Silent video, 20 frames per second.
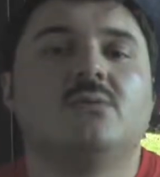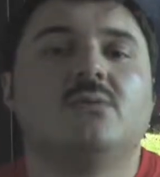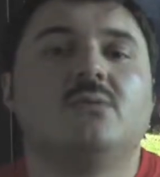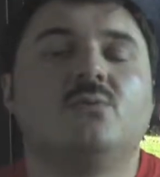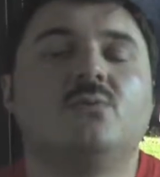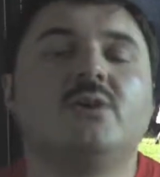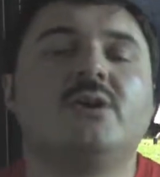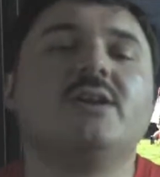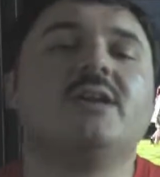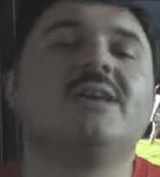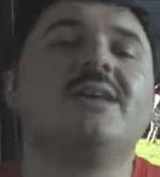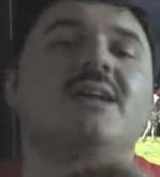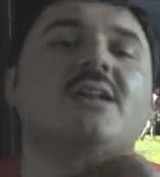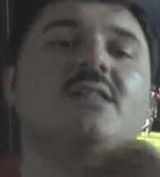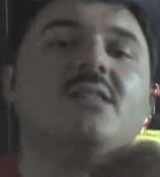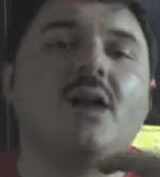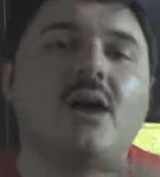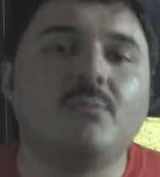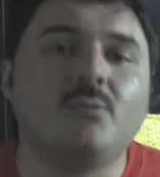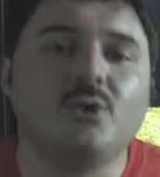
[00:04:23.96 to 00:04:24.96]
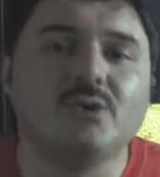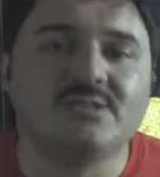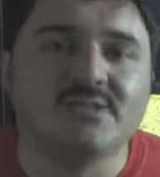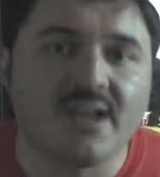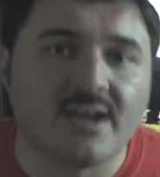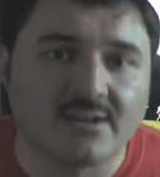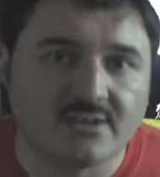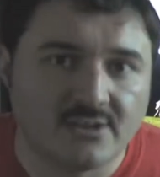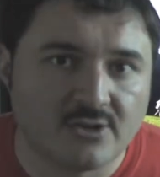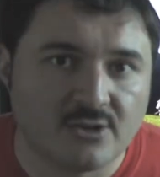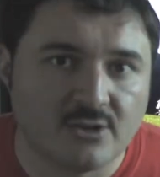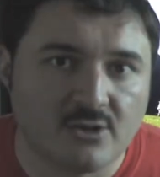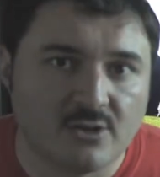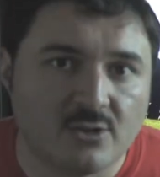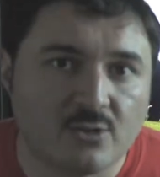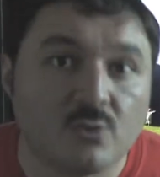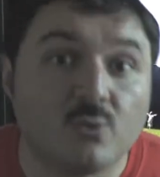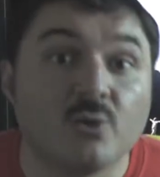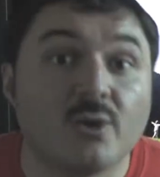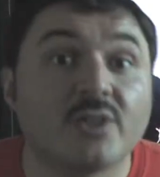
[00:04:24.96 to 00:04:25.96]
we're gonna get a lot more
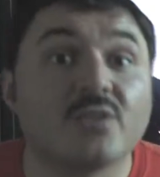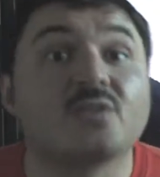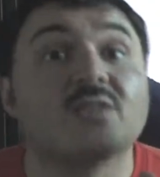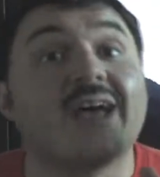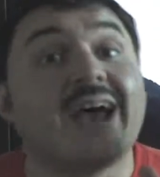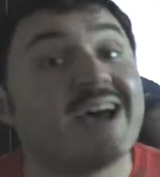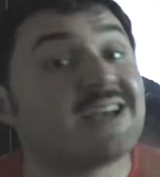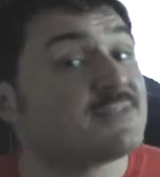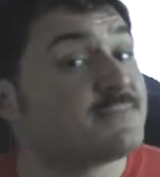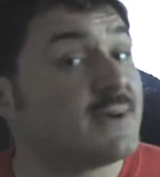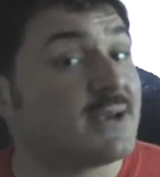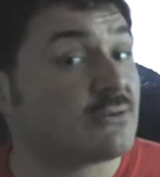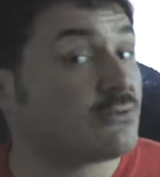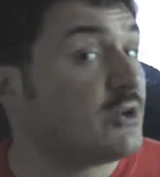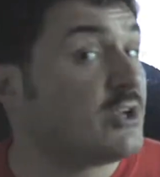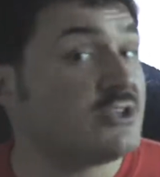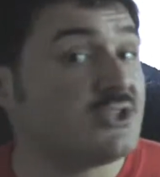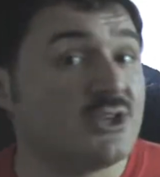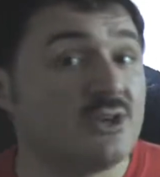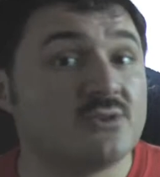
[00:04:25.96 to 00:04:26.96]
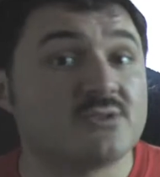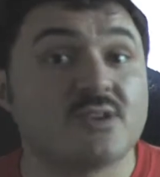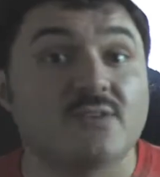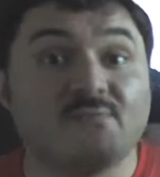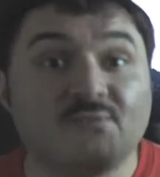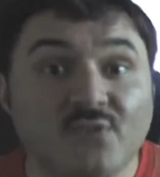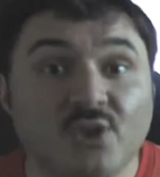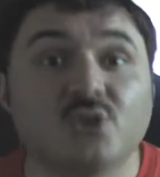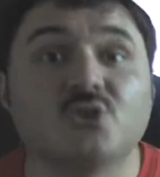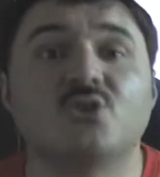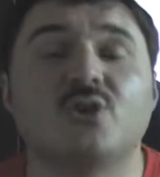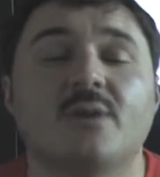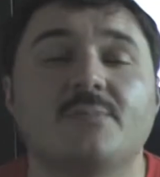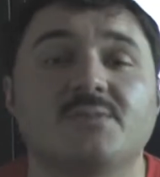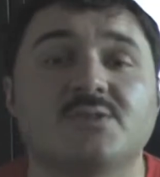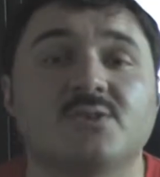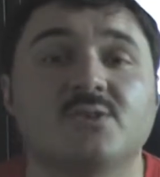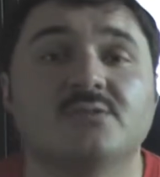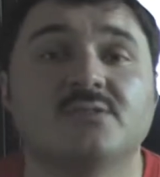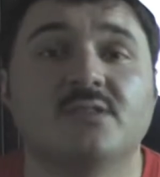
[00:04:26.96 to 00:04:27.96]
technical with aspect ratios in future
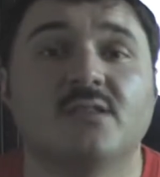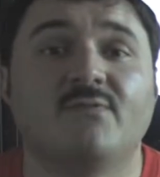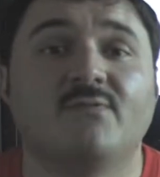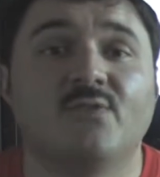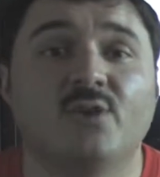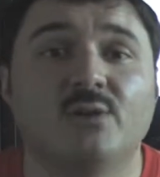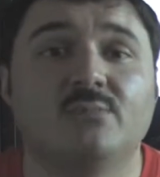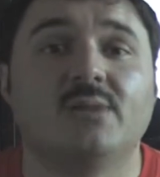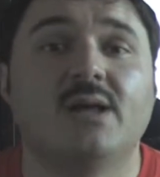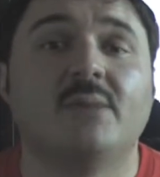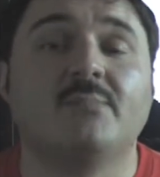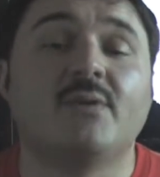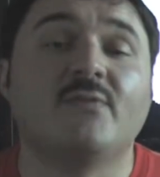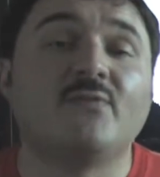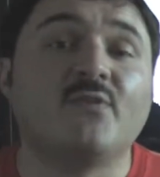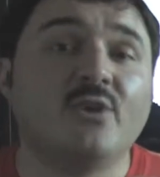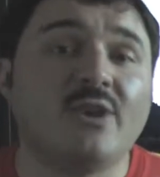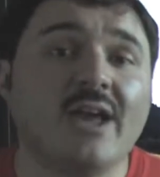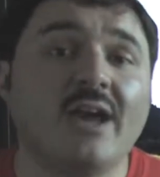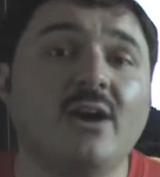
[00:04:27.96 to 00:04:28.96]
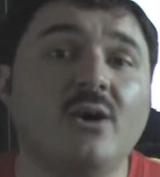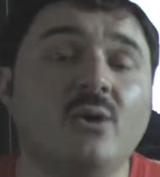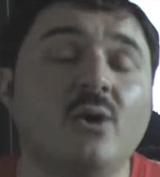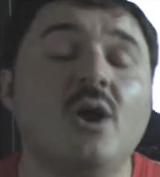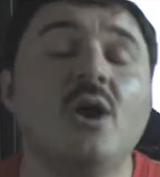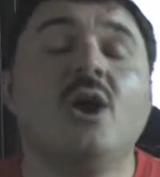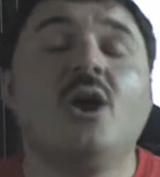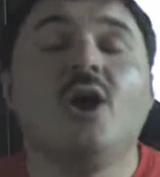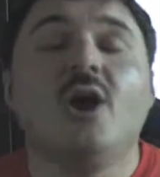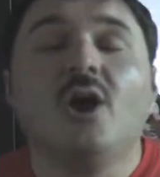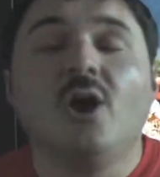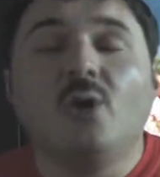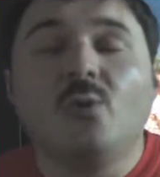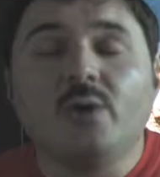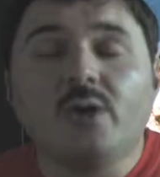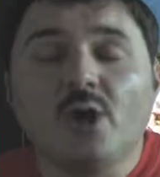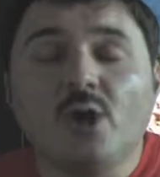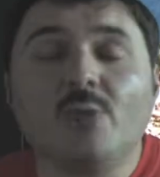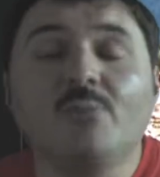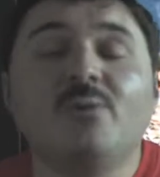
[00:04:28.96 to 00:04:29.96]
episodes of the Film Lab, but for now,
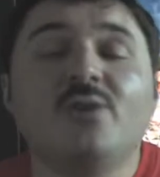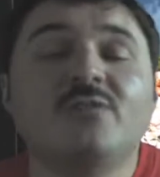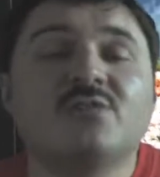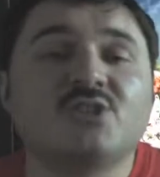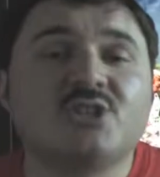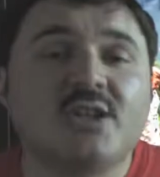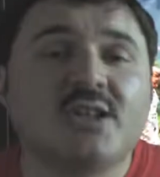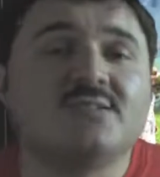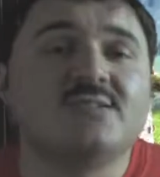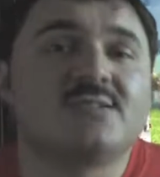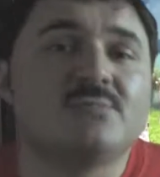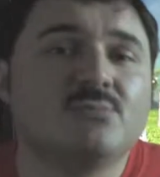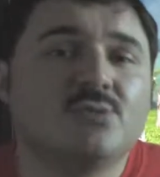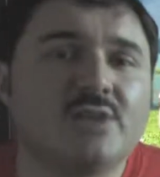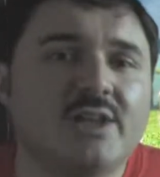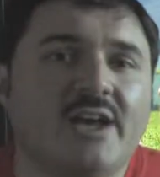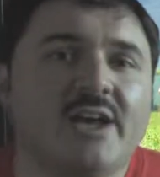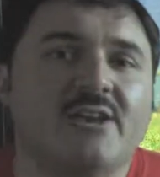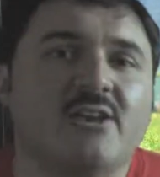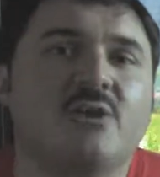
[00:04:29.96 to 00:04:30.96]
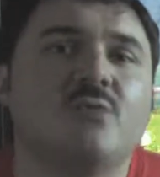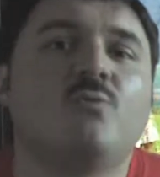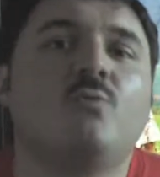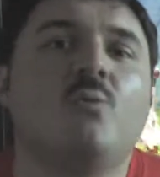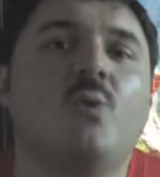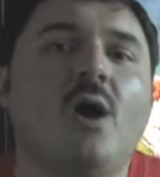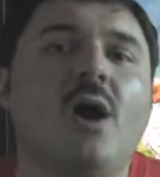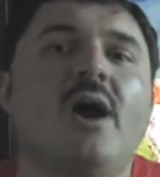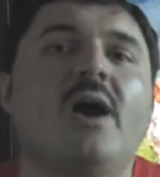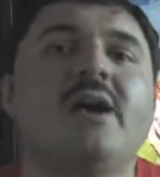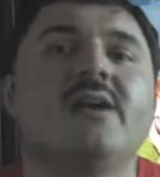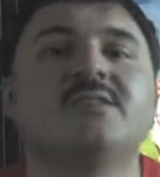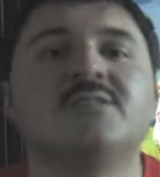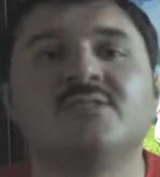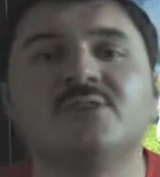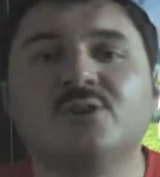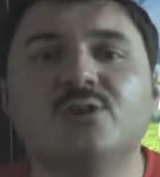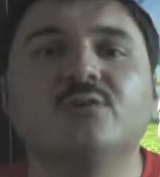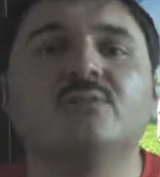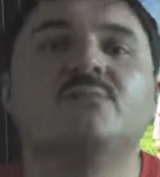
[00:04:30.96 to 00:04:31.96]
we hope we've shed some light on why
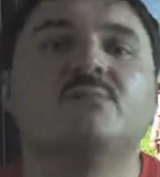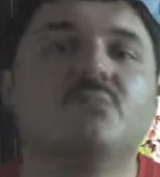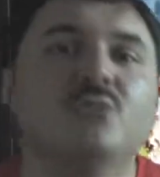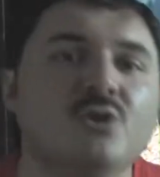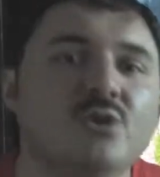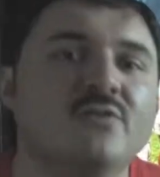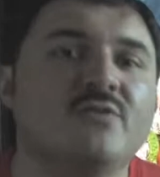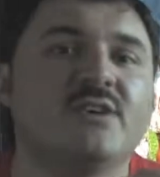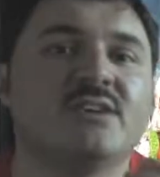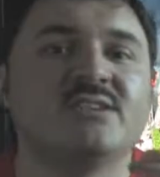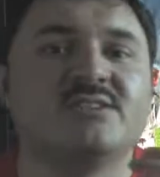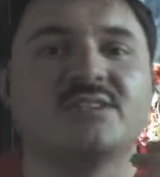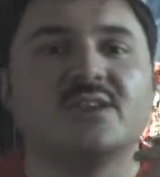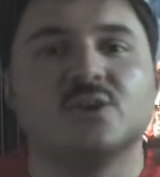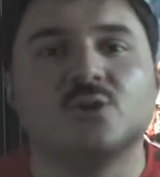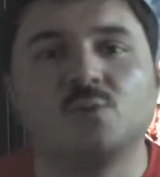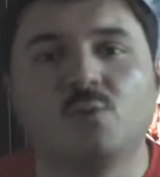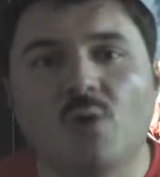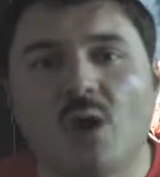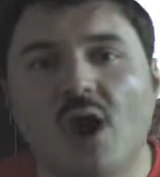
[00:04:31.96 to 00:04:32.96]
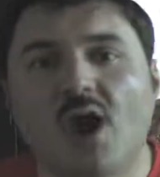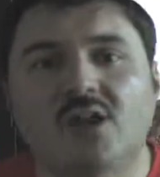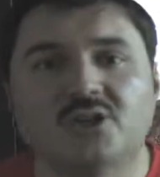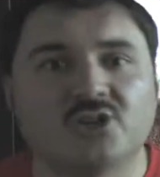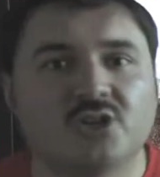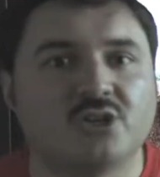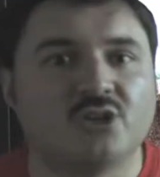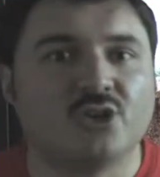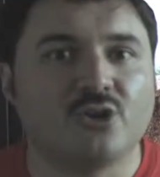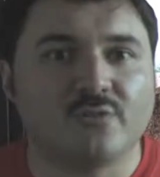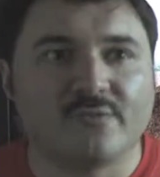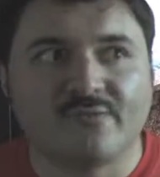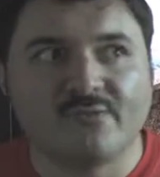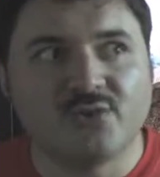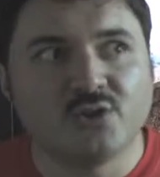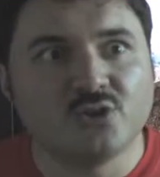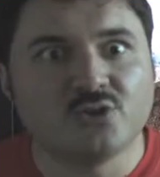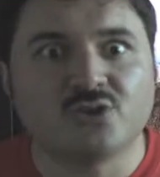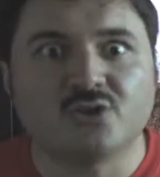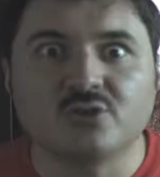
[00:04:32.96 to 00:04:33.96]
certain movies that you watch on your
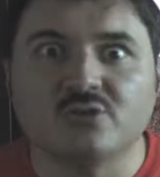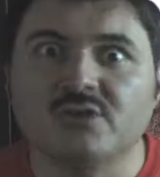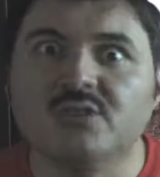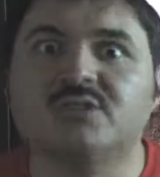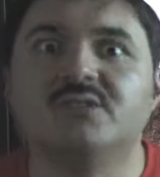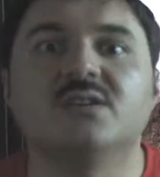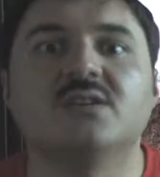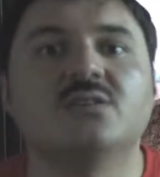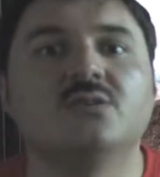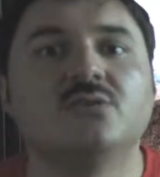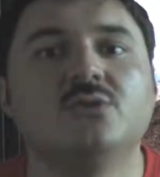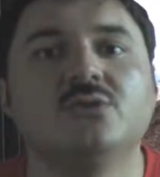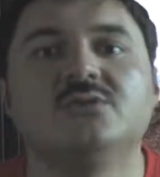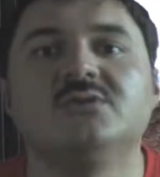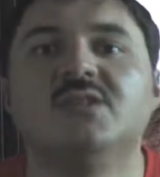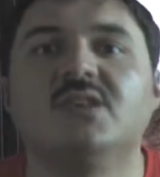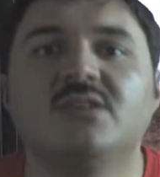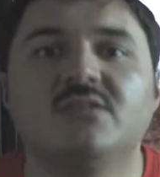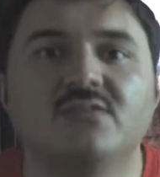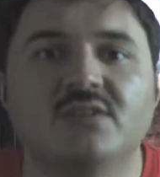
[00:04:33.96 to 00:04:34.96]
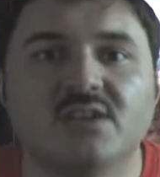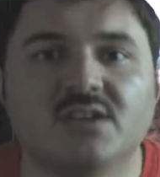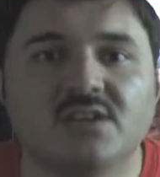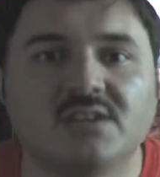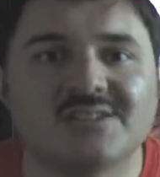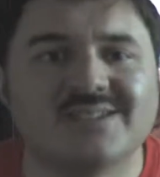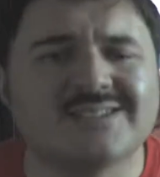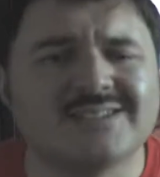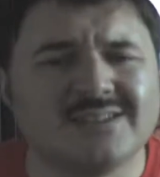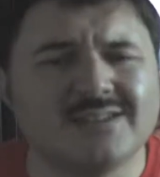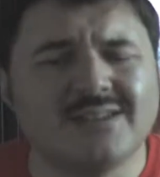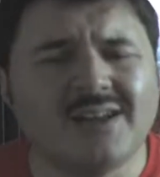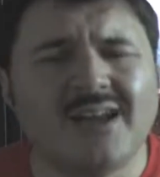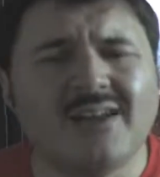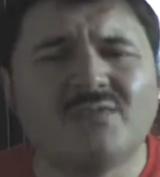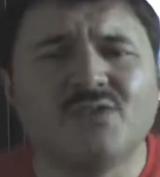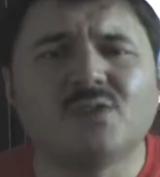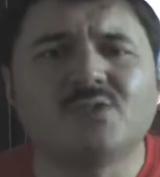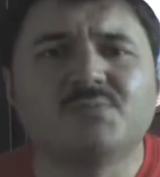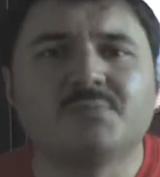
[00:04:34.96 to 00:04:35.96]
futuristic new TV still
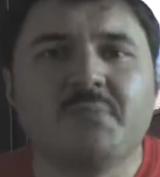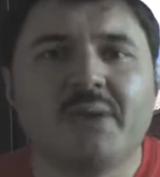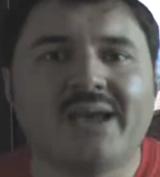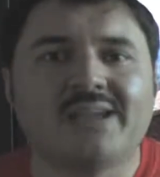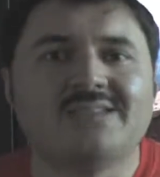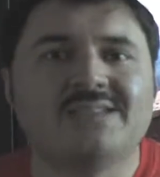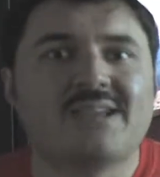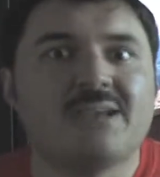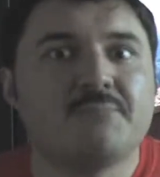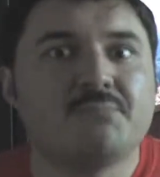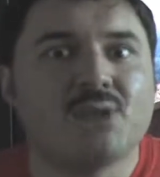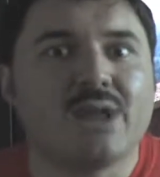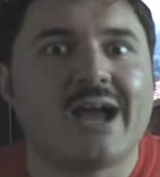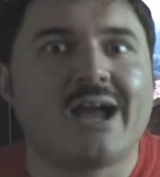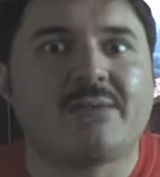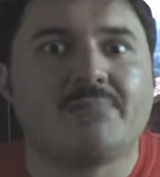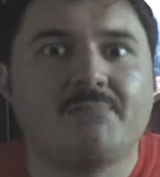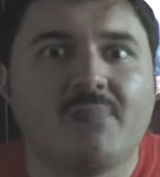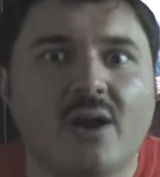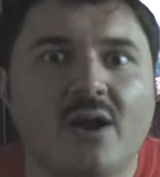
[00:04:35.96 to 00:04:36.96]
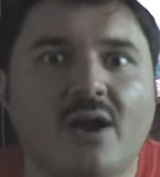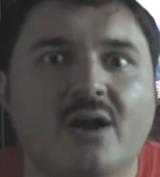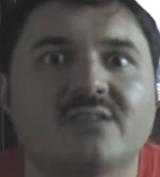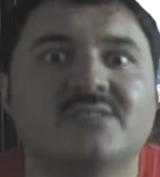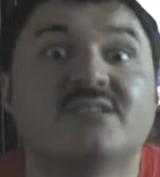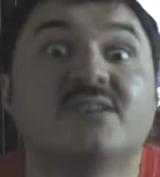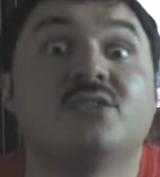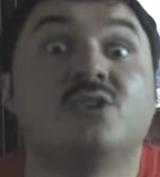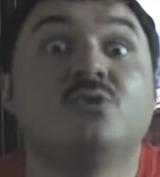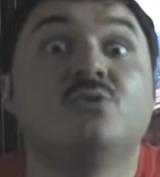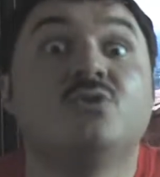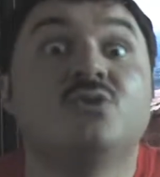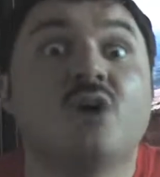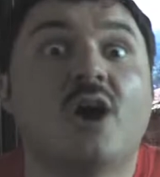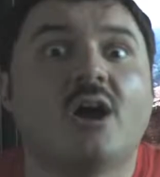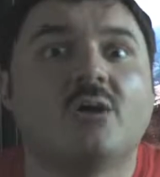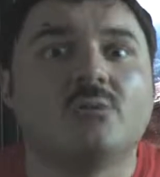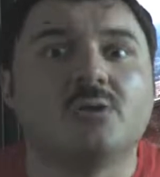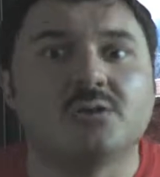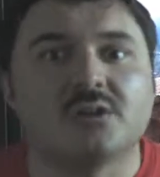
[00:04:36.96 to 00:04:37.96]
have those pesky black bars that you
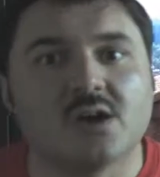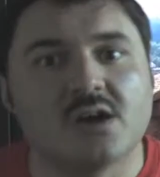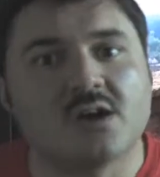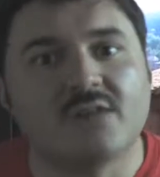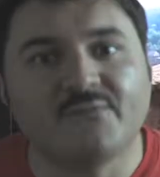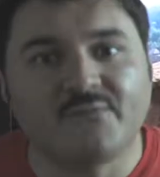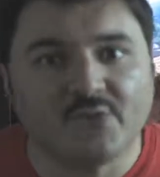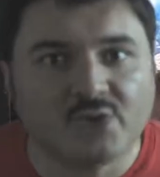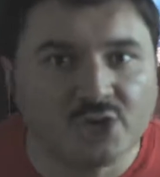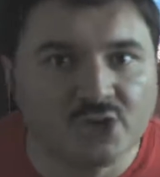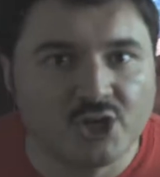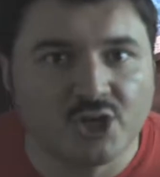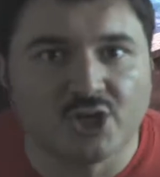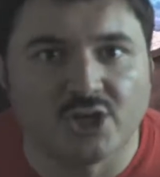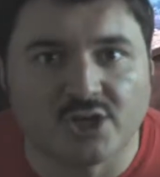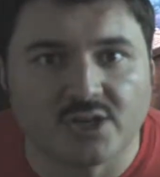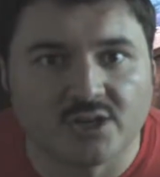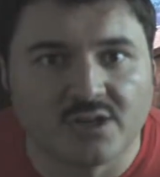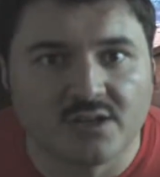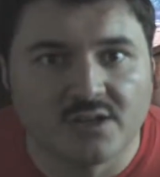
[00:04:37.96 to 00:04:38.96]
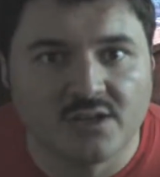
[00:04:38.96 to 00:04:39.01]
thought were gone for good.